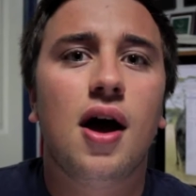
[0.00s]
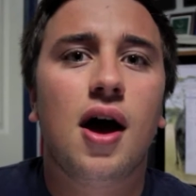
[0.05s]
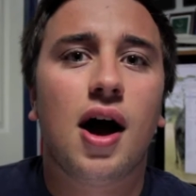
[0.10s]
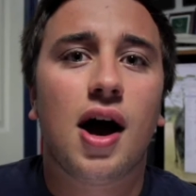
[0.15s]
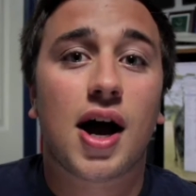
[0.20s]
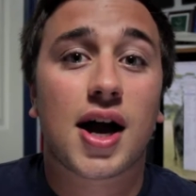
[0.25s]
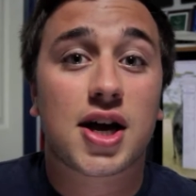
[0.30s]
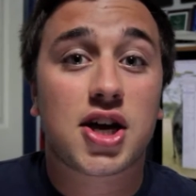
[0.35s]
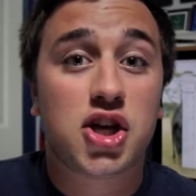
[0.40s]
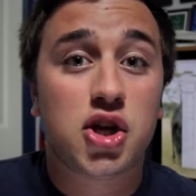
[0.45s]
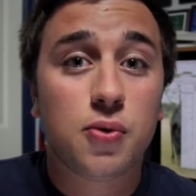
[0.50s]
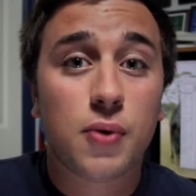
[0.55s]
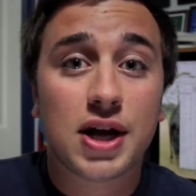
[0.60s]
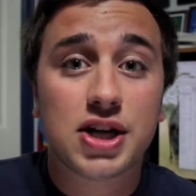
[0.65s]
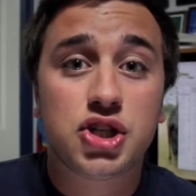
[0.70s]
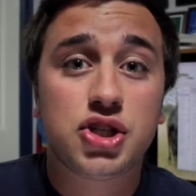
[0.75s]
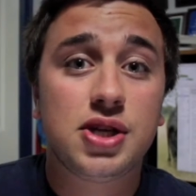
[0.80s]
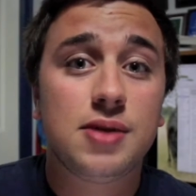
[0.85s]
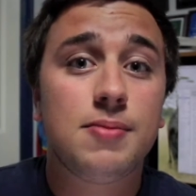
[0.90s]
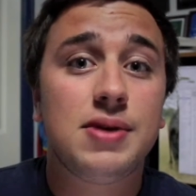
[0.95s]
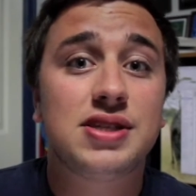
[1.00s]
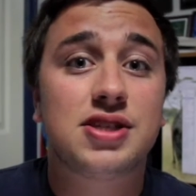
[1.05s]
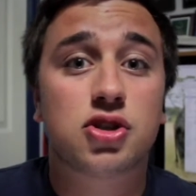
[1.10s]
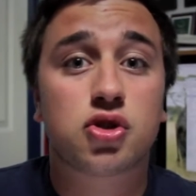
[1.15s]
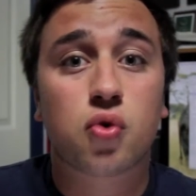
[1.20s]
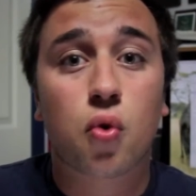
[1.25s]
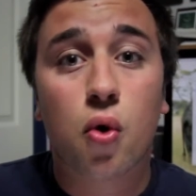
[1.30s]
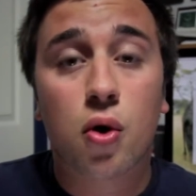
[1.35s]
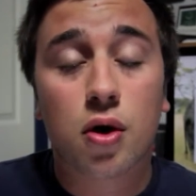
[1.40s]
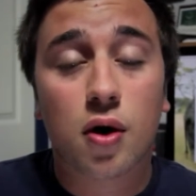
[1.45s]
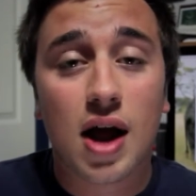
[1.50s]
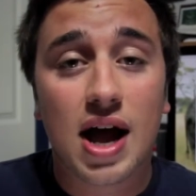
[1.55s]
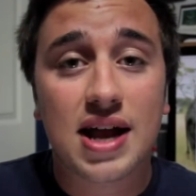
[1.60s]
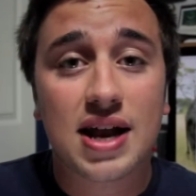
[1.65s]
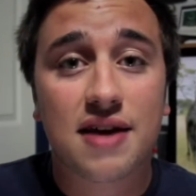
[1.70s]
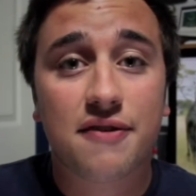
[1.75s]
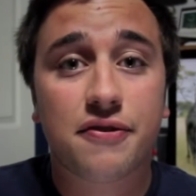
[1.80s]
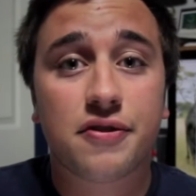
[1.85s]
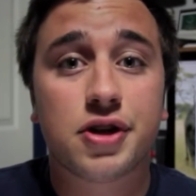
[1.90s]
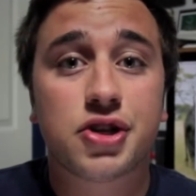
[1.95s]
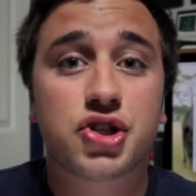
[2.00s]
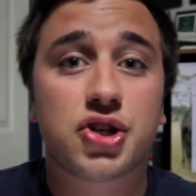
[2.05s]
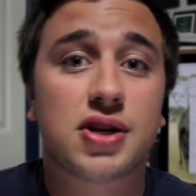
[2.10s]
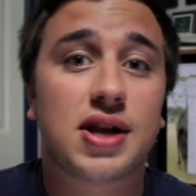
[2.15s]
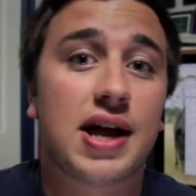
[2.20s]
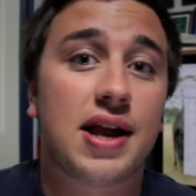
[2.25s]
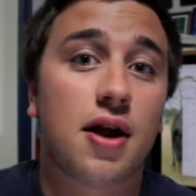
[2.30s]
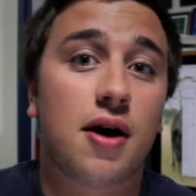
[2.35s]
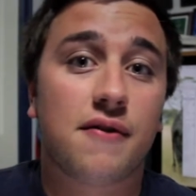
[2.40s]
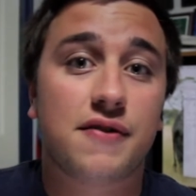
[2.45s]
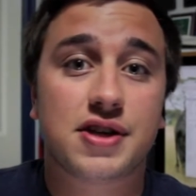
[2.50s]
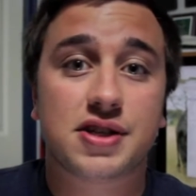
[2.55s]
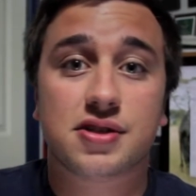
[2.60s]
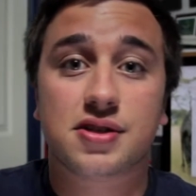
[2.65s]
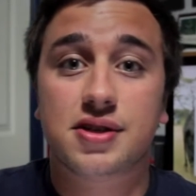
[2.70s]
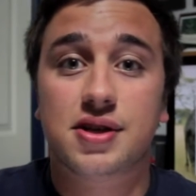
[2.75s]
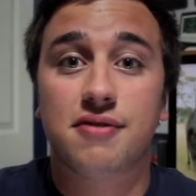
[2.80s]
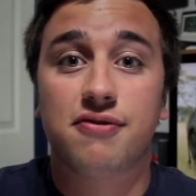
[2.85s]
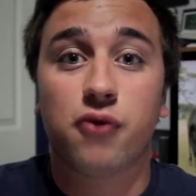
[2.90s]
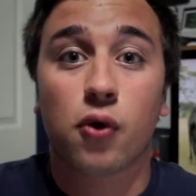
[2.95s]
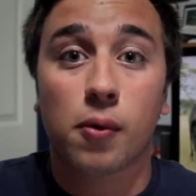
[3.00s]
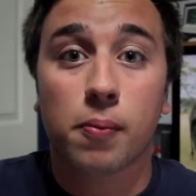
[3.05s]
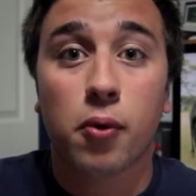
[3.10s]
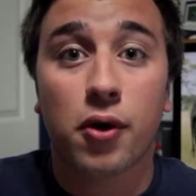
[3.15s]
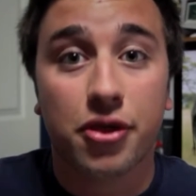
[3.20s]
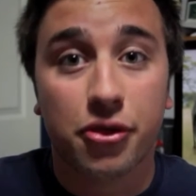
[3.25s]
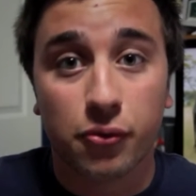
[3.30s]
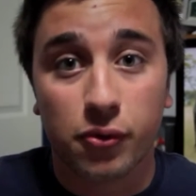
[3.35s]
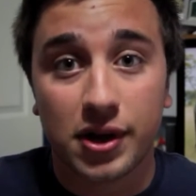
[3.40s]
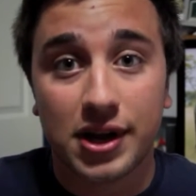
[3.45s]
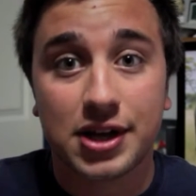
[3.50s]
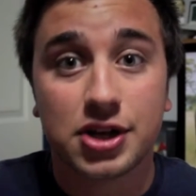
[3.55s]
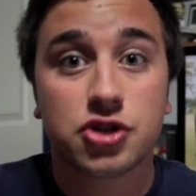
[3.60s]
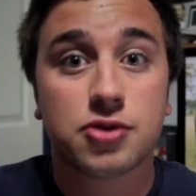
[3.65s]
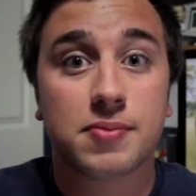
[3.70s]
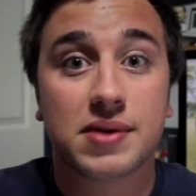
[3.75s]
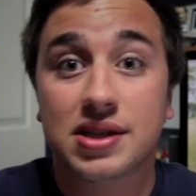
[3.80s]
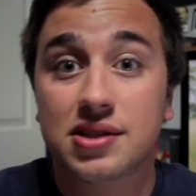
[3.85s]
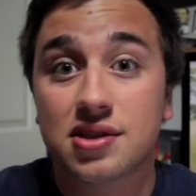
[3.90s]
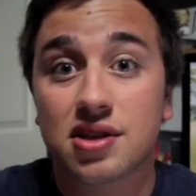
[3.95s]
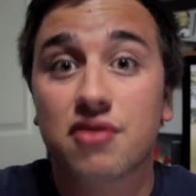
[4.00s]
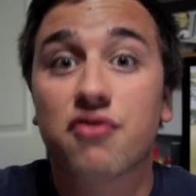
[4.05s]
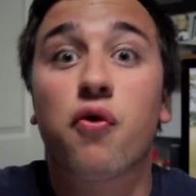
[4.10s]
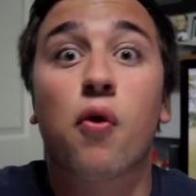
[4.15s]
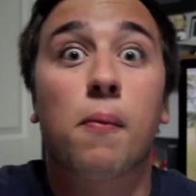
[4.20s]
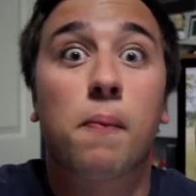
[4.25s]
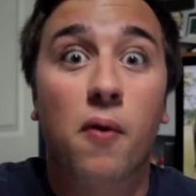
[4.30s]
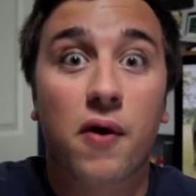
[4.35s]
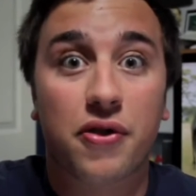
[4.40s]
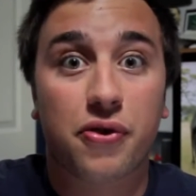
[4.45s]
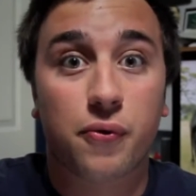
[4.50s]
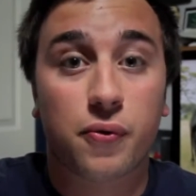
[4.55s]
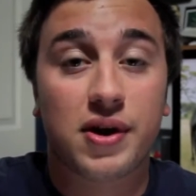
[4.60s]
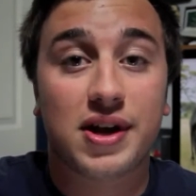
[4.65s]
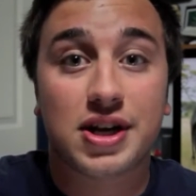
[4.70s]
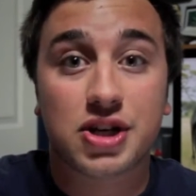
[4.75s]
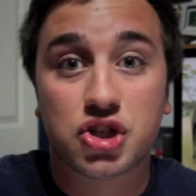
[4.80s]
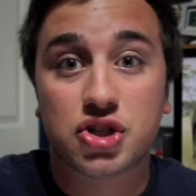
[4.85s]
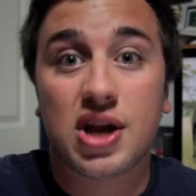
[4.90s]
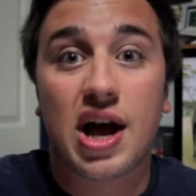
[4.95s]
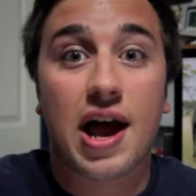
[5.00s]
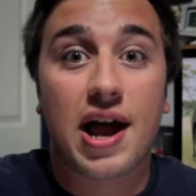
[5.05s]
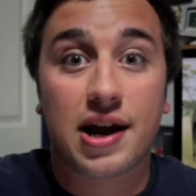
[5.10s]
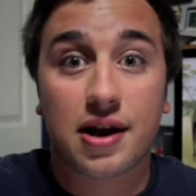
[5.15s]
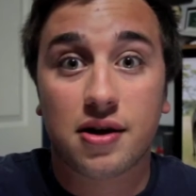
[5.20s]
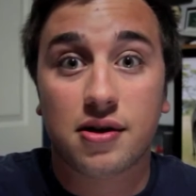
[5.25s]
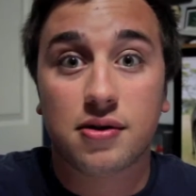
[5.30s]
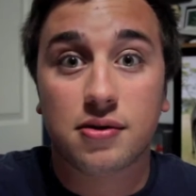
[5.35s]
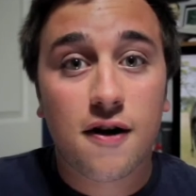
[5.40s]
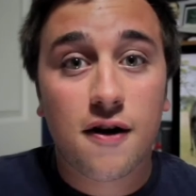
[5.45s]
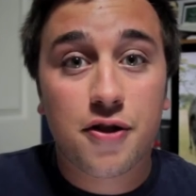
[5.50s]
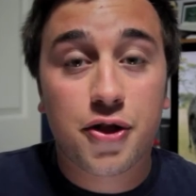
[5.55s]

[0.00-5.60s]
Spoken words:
QHD means it's quarter high definition, and obviously 4.3-inch means it's 4.3-inch diagonal.